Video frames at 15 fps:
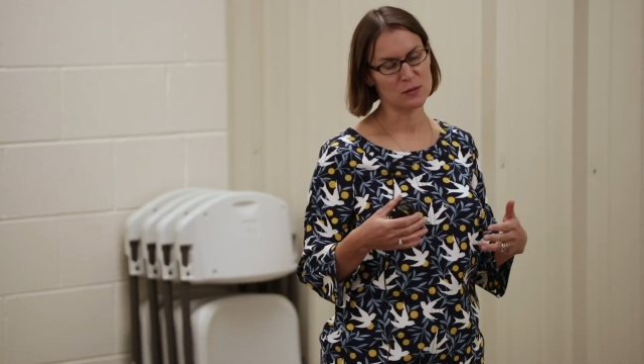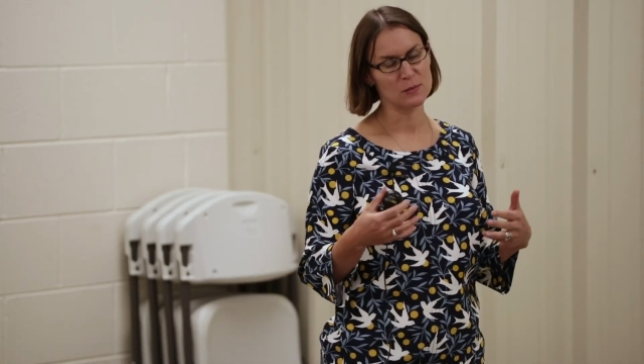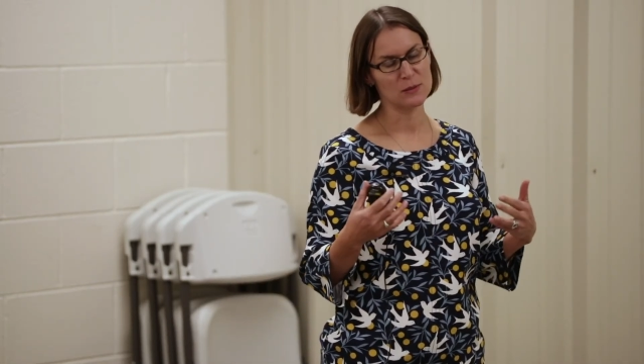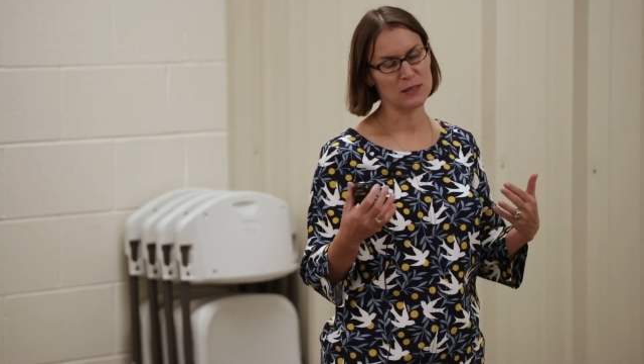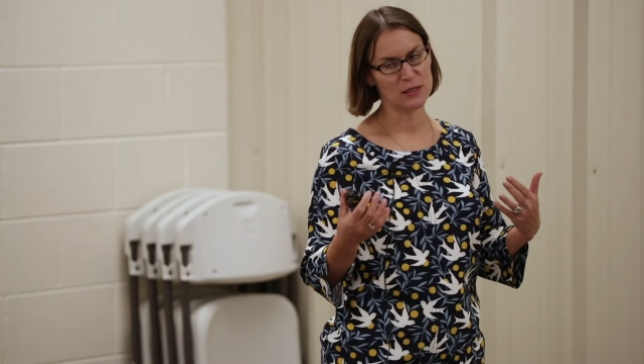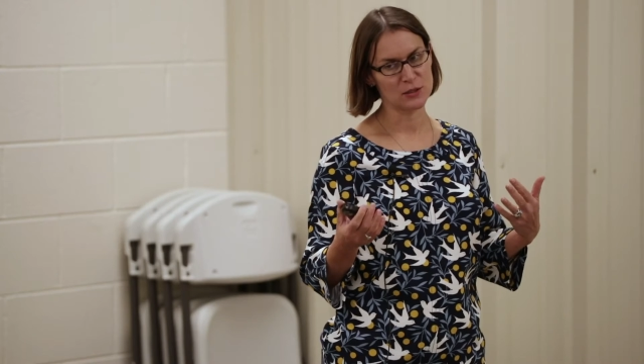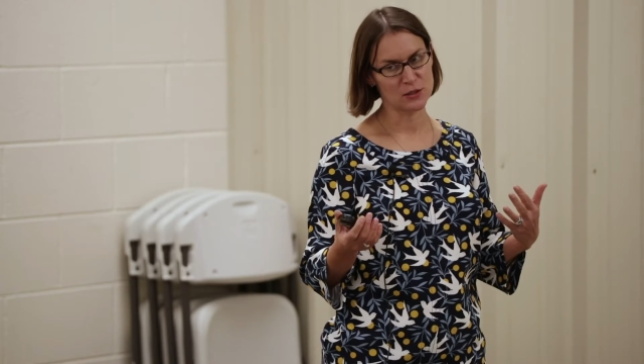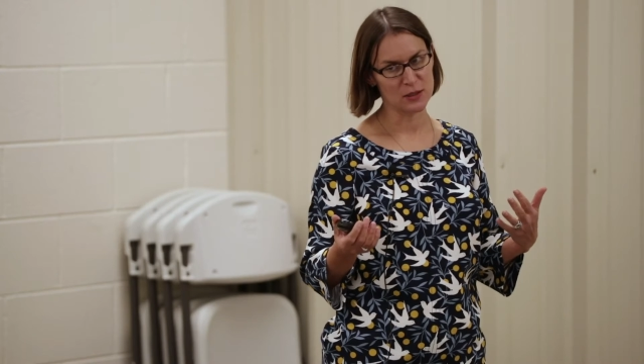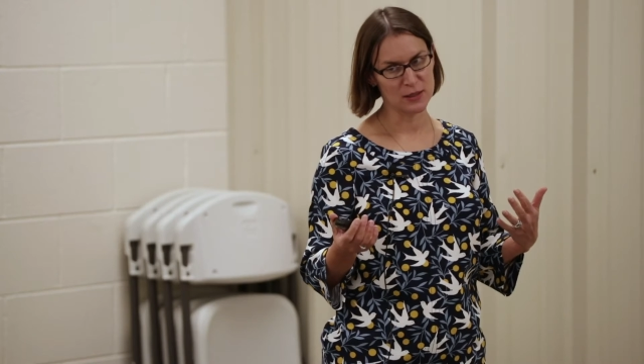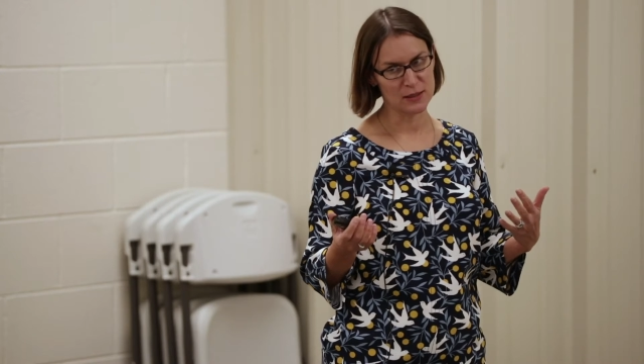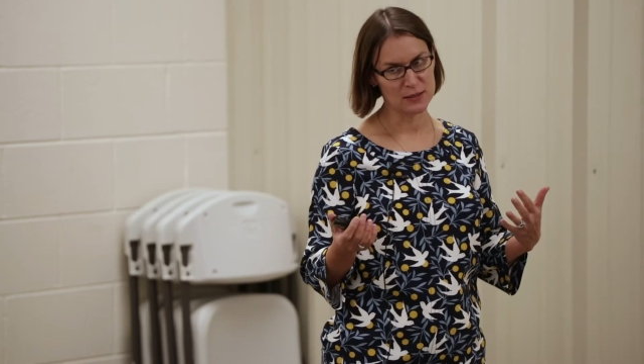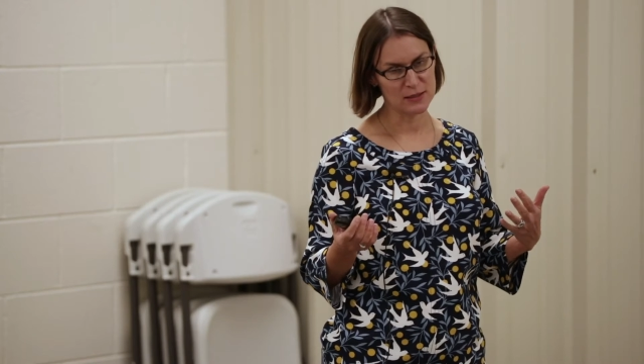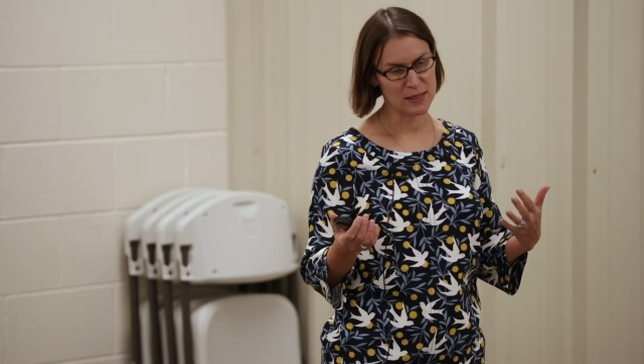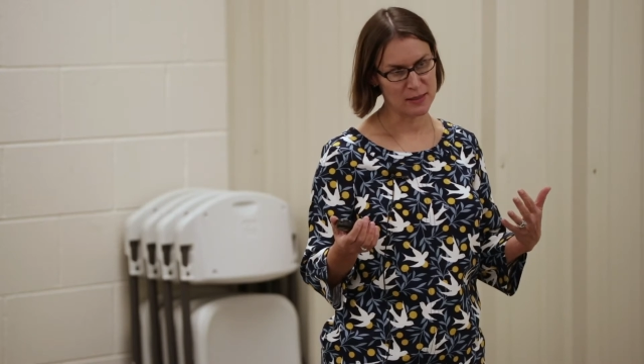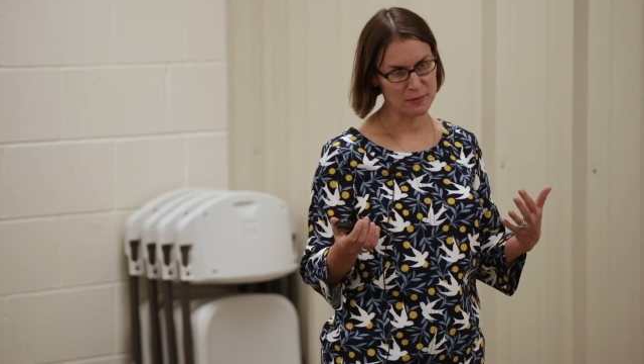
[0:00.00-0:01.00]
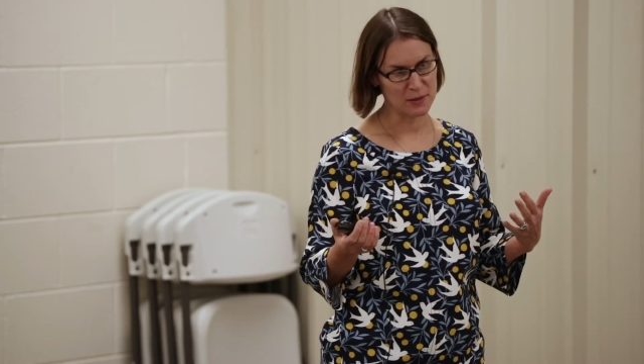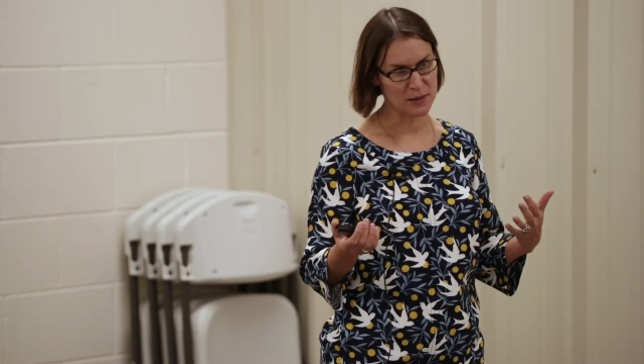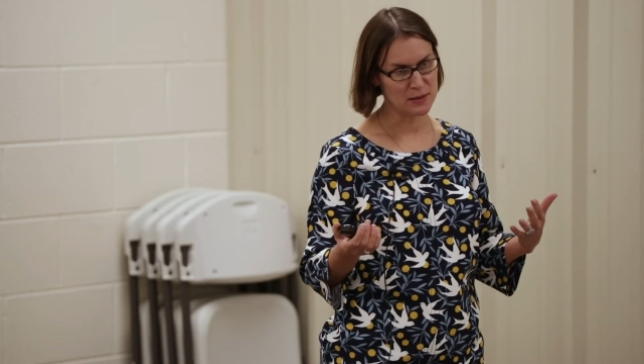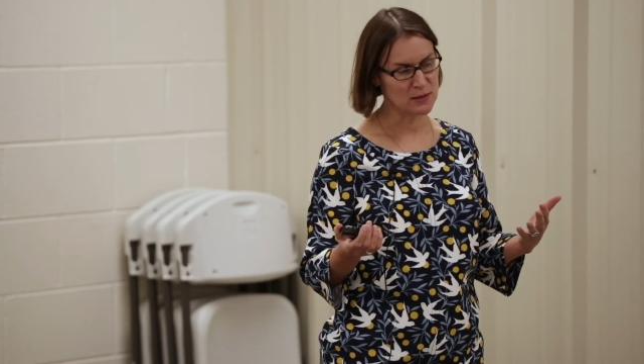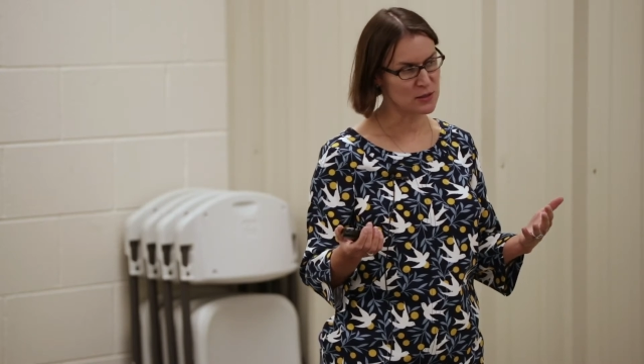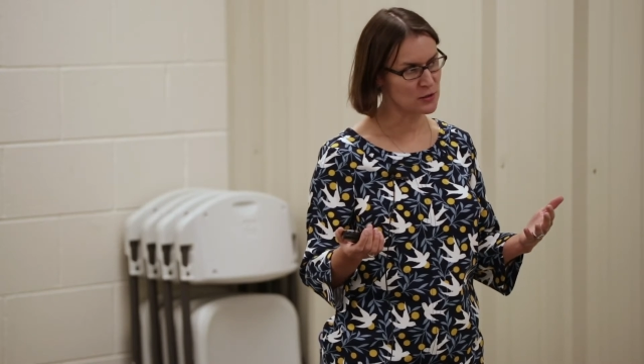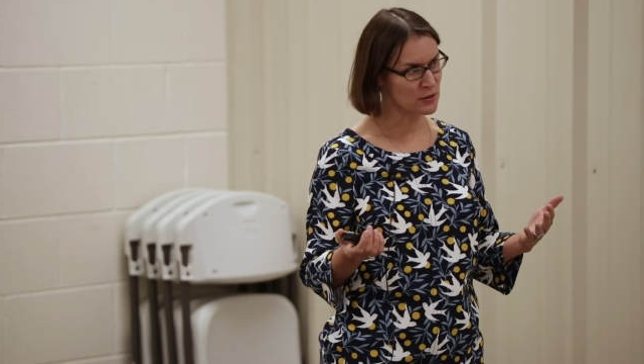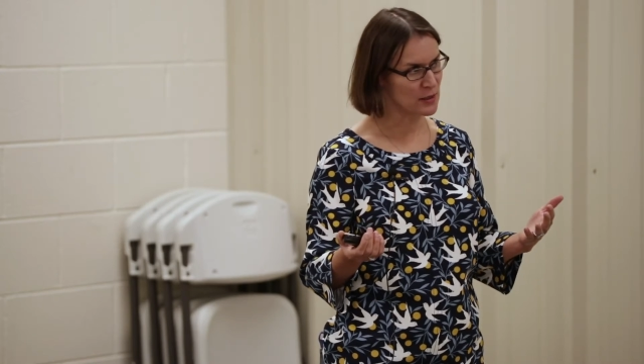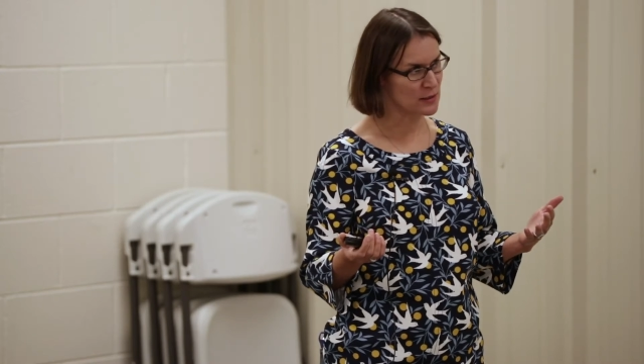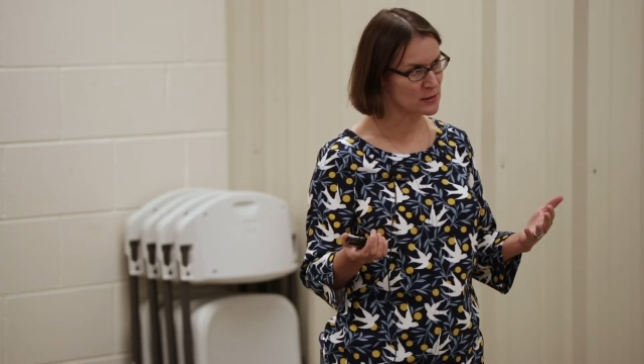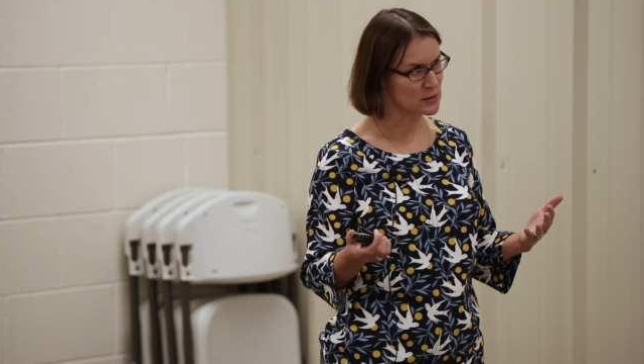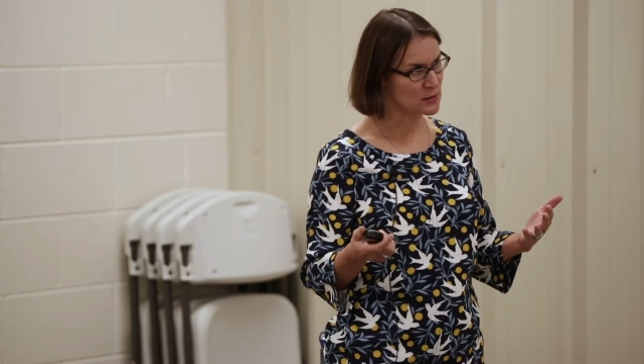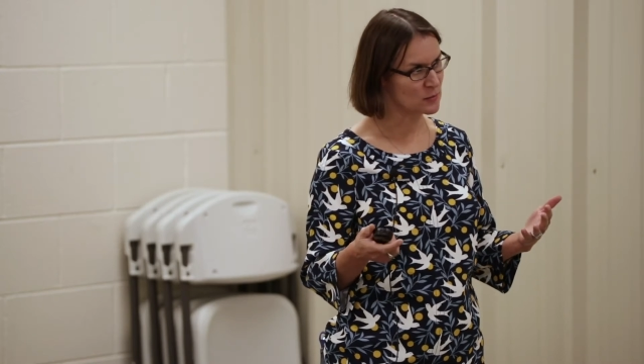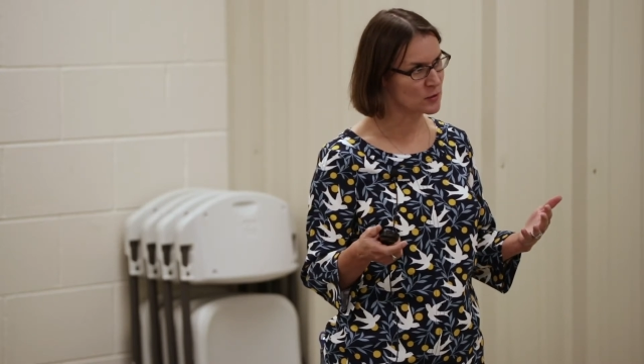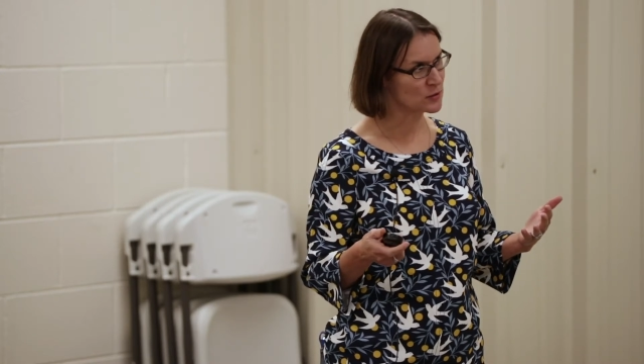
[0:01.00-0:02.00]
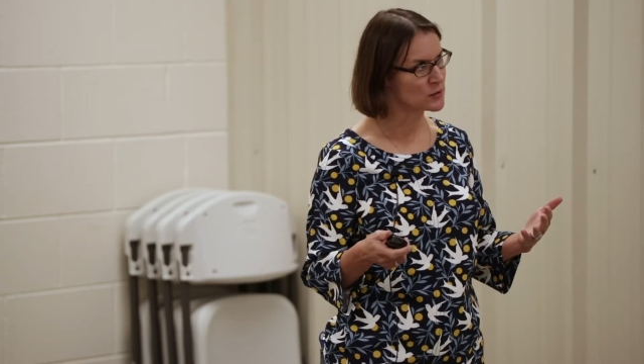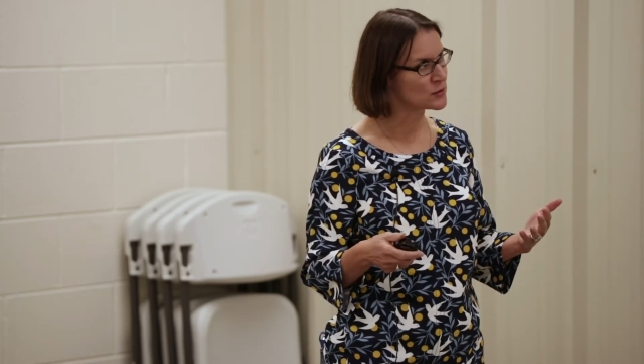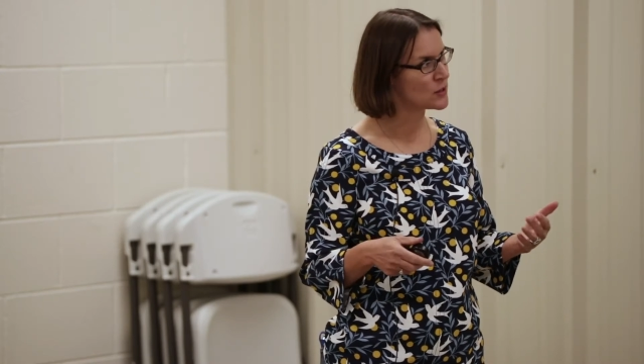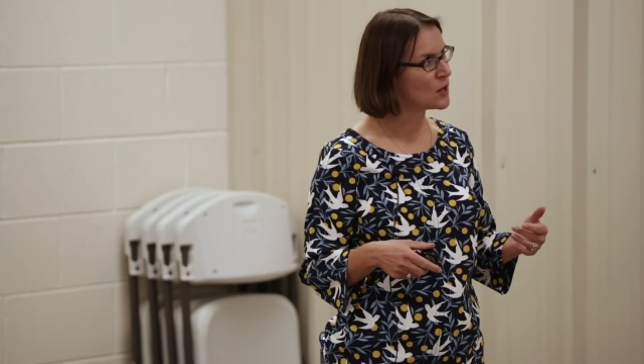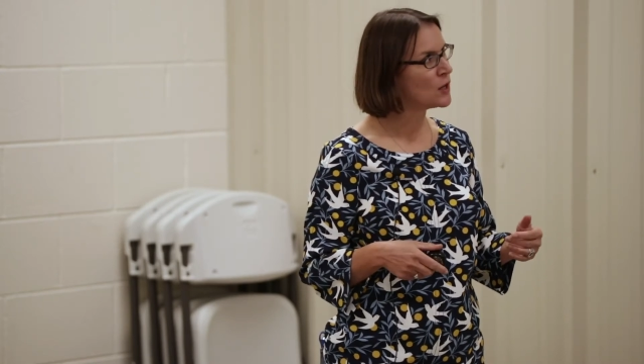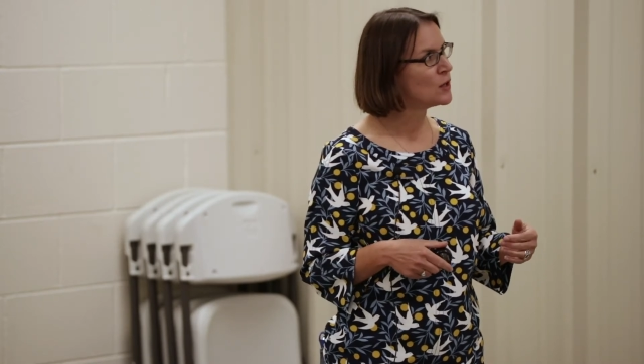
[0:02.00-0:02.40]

potentially contaminated to your customers.